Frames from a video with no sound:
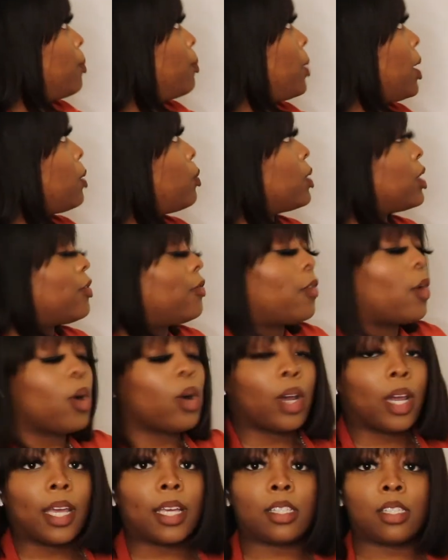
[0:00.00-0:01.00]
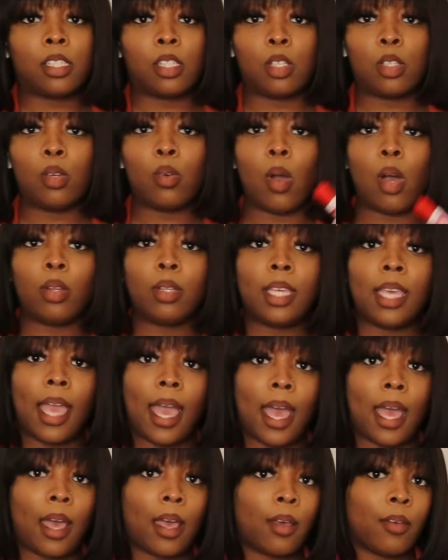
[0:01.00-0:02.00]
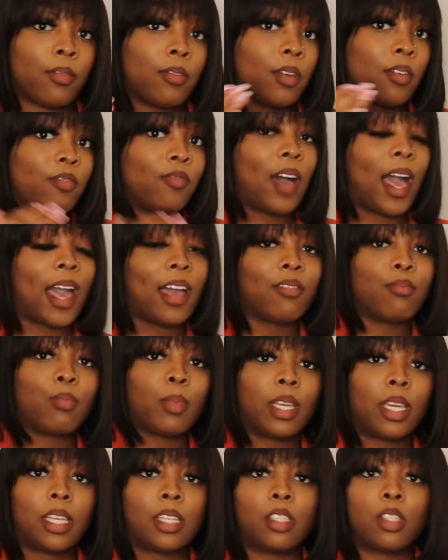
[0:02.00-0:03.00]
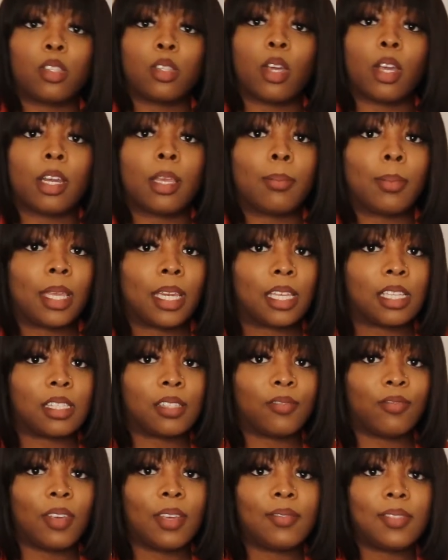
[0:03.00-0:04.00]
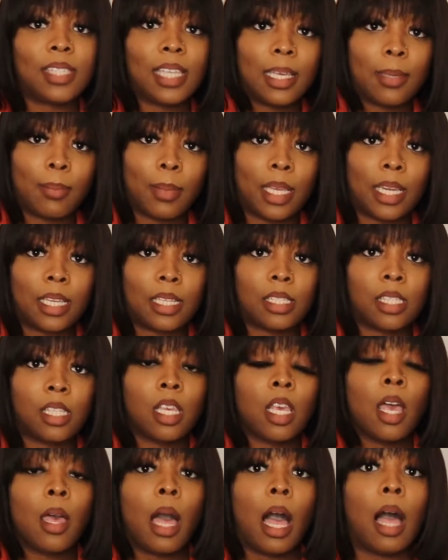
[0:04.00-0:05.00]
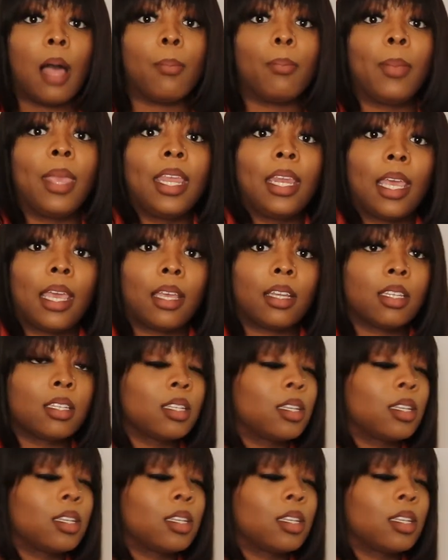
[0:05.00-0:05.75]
But with Forex, you only have 5 minutes, 30 minutes, 15 minutes, a minute.